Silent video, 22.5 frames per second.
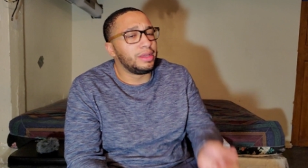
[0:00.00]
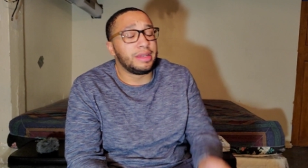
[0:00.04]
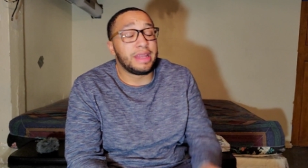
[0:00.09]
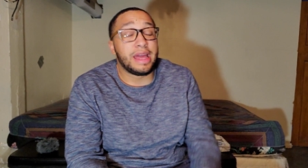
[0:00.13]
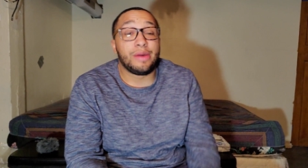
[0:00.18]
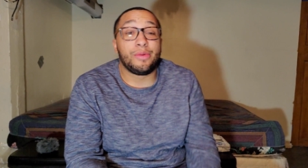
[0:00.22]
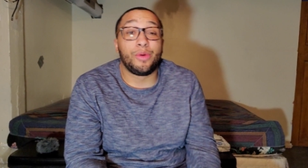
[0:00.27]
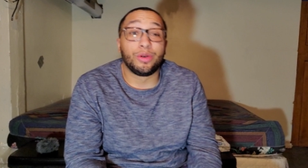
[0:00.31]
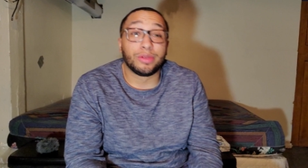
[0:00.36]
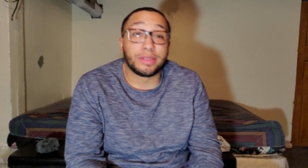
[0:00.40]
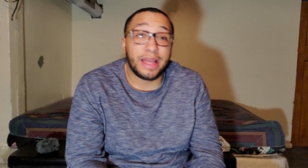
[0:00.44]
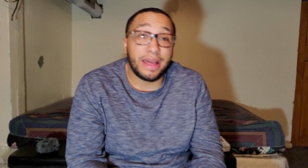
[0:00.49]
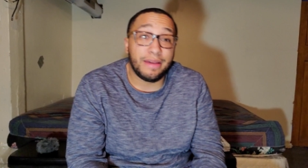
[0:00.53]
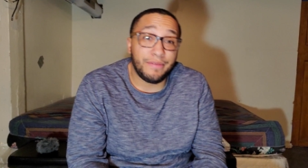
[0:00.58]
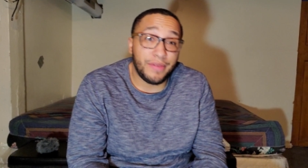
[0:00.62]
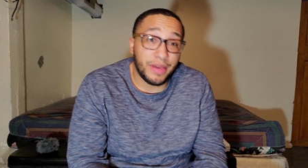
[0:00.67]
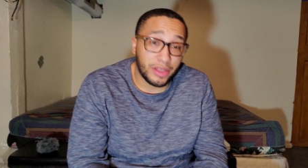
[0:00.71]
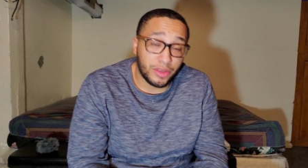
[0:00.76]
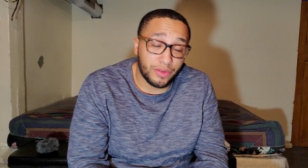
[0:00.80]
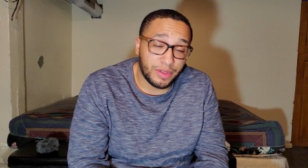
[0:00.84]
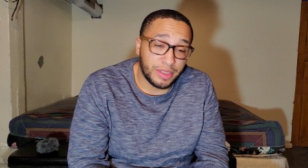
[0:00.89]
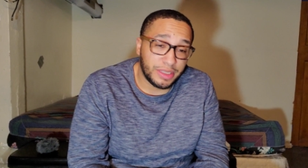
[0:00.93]
they want that
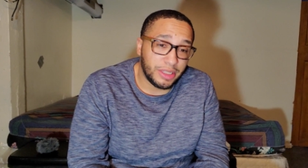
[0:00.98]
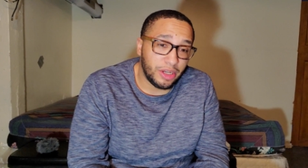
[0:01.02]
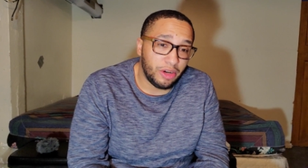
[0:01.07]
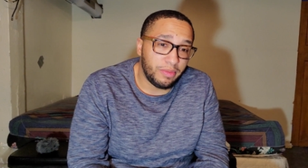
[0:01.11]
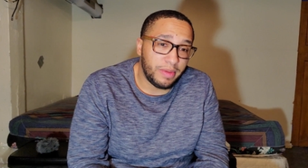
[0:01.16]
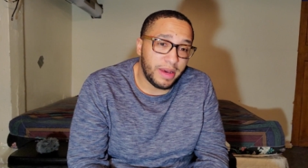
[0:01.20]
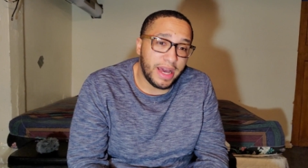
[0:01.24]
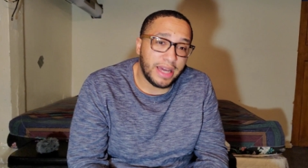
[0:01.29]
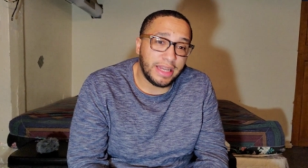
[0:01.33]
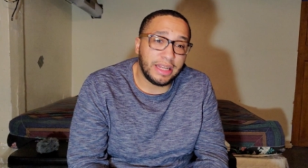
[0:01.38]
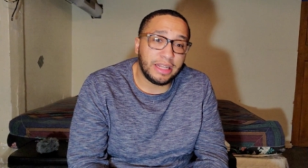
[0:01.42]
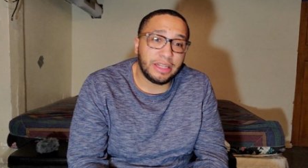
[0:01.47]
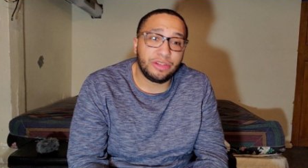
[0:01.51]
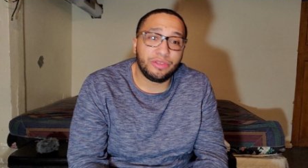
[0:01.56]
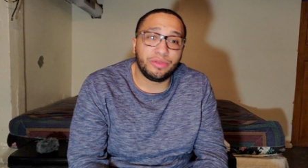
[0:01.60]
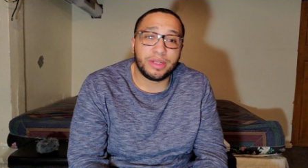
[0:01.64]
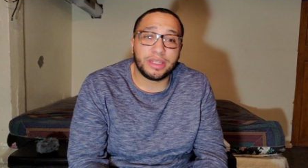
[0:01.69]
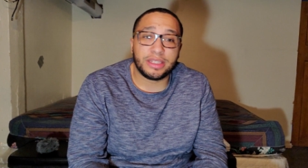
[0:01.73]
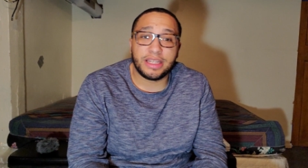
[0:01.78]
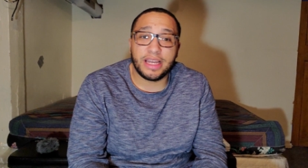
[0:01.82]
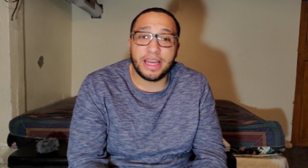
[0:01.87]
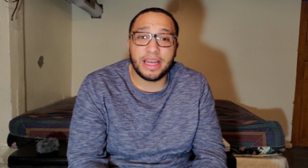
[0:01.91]
victory so bad they do
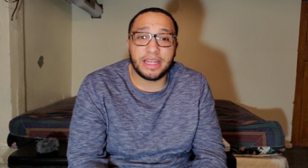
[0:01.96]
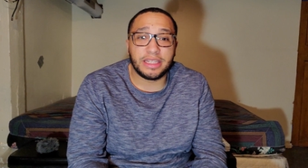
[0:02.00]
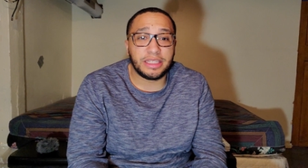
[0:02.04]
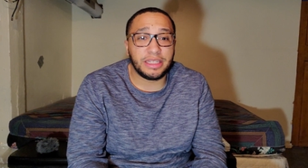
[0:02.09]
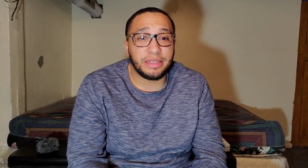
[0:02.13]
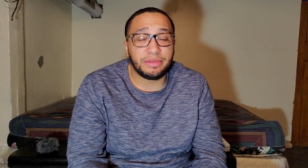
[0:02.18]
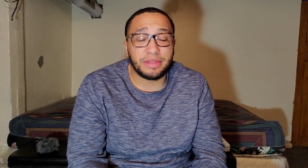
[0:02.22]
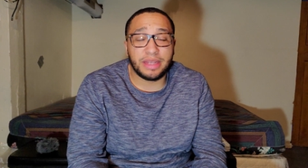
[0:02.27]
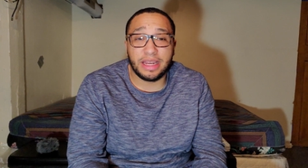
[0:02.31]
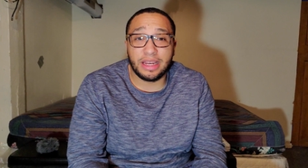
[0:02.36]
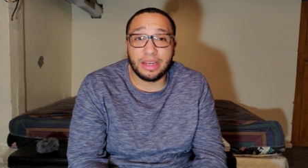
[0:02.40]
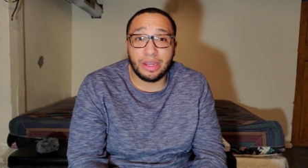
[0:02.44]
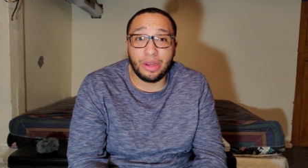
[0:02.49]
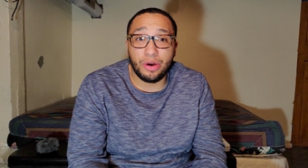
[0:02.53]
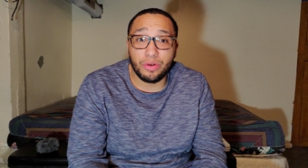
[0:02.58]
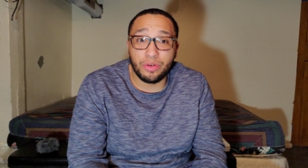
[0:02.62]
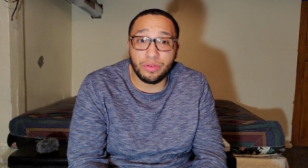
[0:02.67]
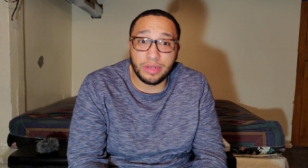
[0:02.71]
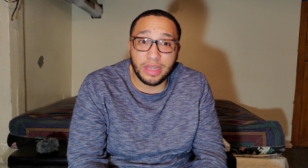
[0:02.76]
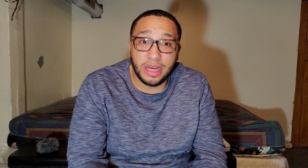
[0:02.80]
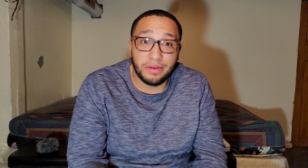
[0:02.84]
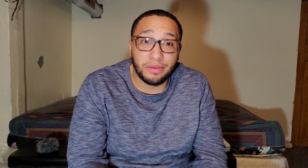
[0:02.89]
what it takes, even at a
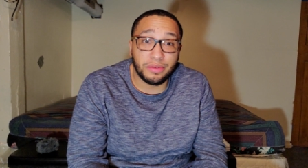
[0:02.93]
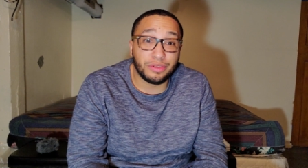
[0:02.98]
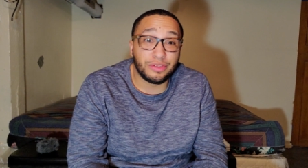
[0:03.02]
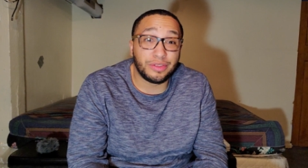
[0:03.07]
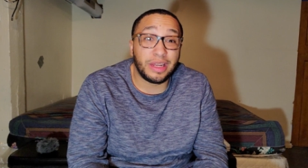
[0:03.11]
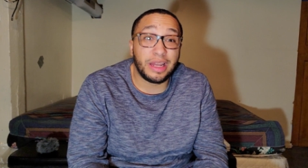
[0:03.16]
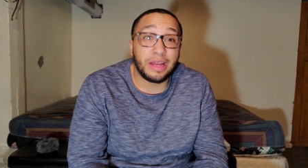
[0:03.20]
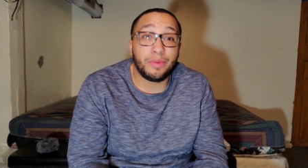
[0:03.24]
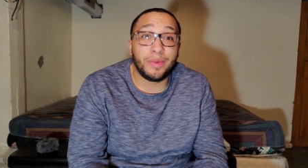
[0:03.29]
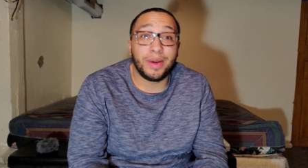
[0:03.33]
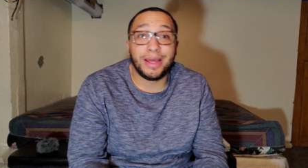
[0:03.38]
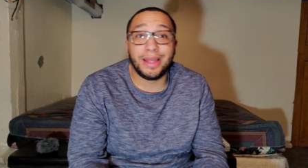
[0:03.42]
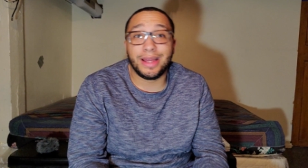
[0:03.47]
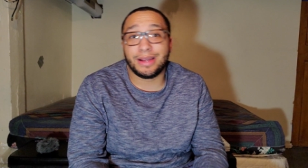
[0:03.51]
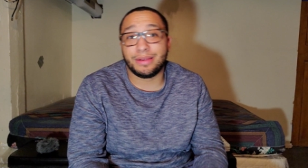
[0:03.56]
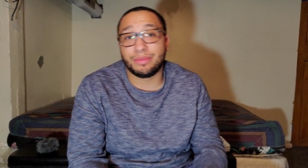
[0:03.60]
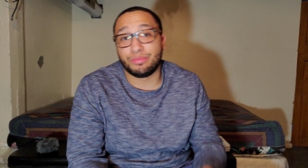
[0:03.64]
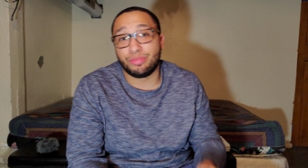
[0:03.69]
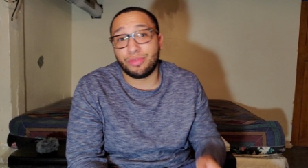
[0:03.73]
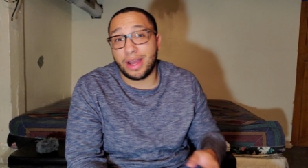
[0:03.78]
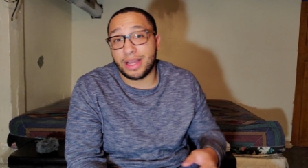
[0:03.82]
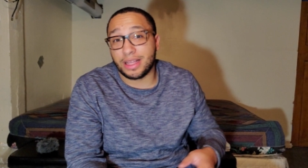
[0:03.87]
local level, so that way they
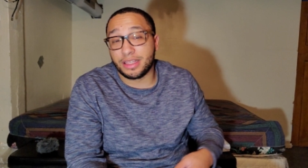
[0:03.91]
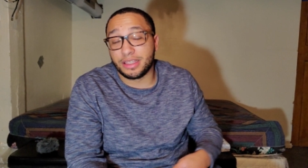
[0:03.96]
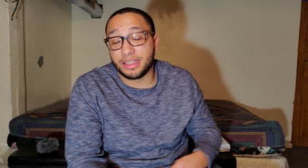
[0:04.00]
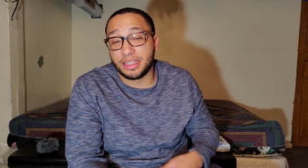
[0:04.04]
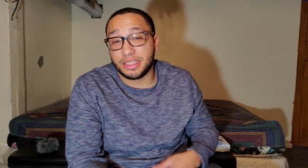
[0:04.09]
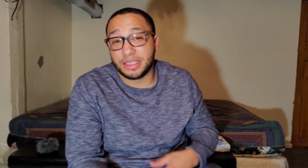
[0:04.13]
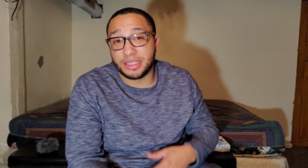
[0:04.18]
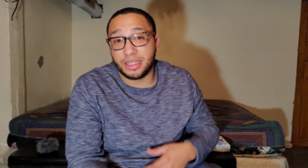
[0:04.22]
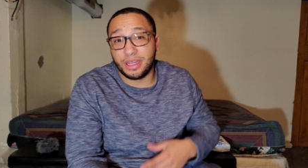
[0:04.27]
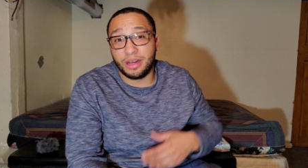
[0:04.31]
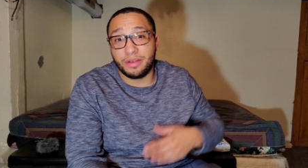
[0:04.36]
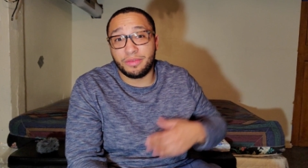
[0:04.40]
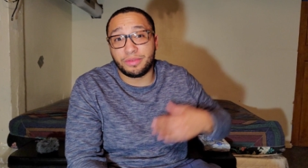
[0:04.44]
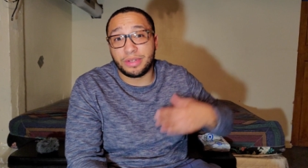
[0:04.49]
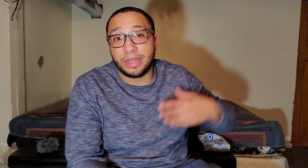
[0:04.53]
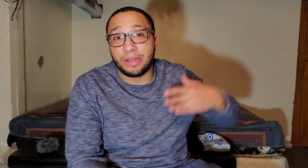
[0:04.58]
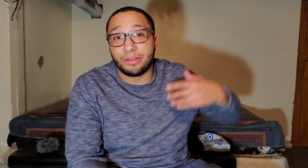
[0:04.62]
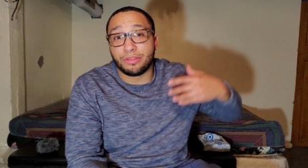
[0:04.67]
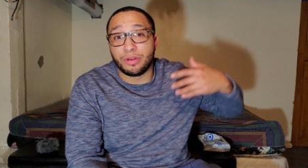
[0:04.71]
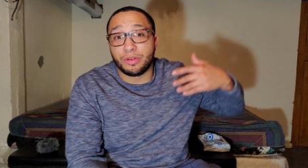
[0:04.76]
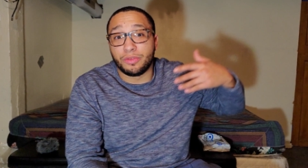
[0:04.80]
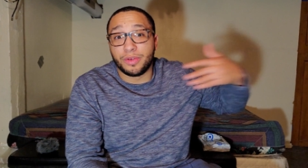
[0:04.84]
can practice that stuff when they
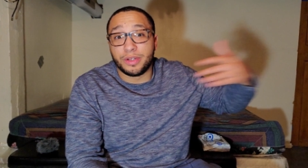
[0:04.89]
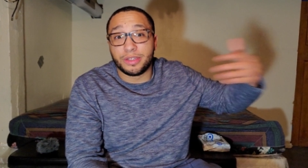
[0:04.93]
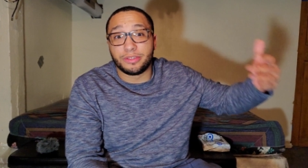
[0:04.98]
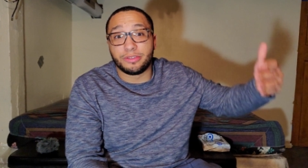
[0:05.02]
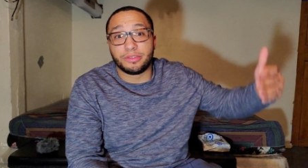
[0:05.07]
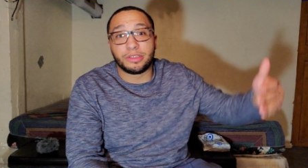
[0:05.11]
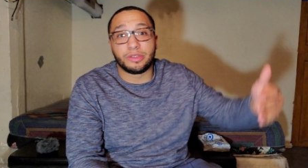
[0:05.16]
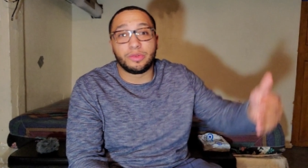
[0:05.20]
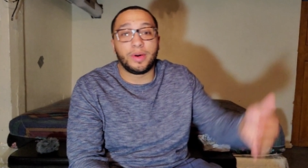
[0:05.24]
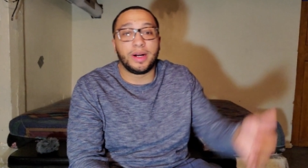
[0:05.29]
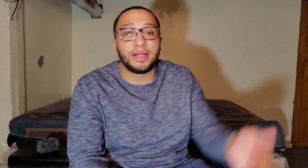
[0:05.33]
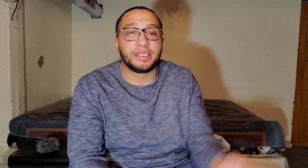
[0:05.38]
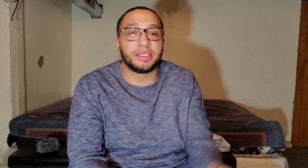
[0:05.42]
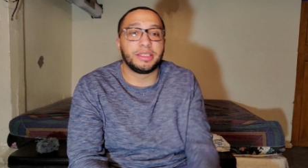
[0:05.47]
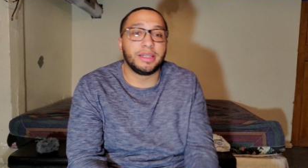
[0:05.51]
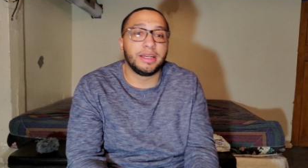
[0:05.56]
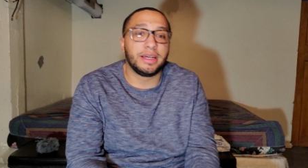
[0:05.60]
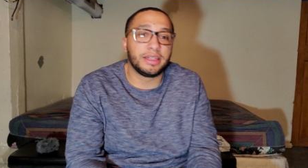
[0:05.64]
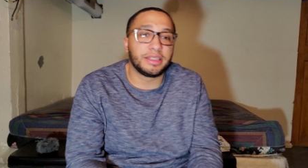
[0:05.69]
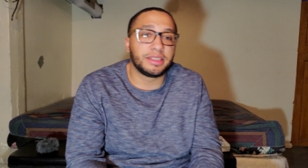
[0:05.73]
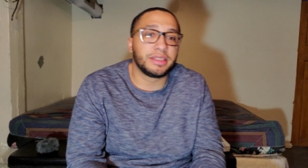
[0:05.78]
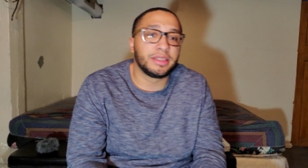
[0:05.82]
go to regionals and
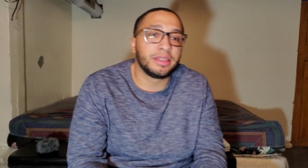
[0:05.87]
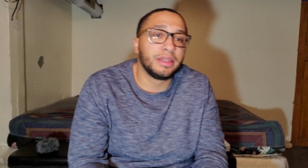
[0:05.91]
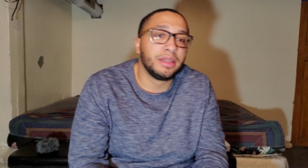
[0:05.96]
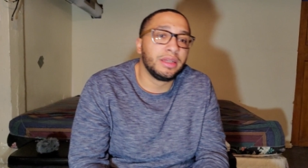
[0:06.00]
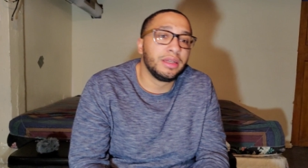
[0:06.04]
YCS.